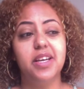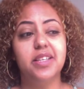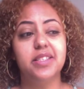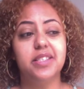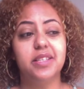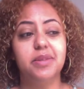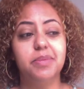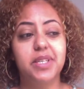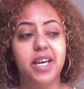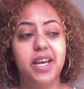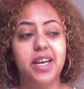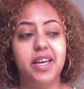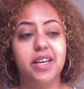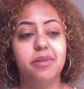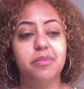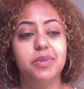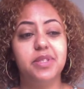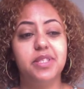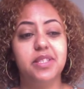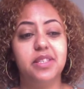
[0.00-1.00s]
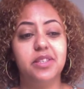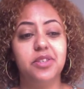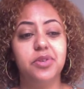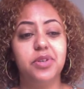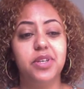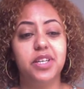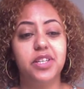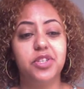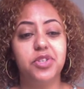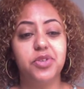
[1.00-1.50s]
Sometimes you
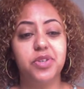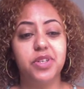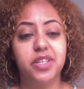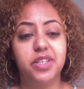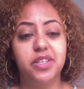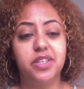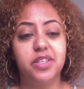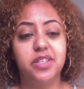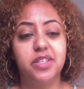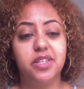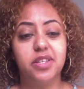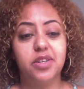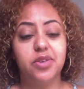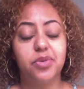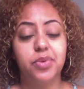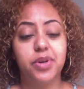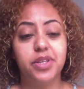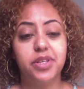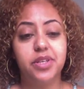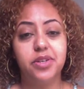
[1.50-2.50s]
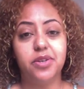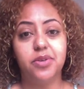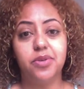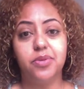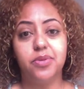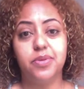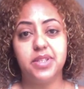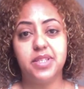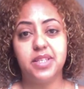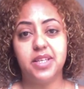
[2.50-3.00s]
get triggered when you
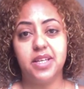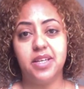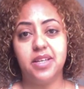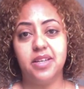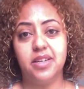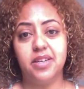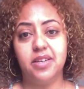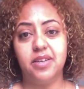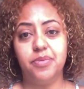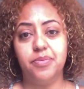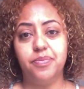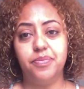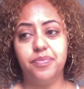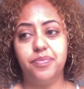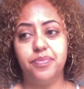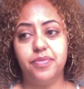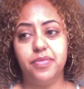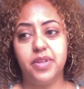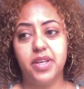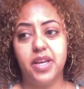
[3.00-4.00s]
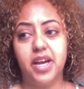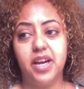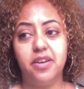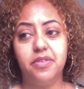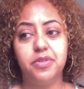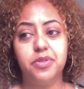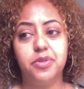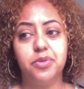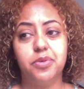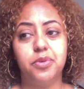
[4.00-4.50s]
don't
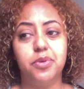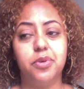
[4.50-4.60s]
have to,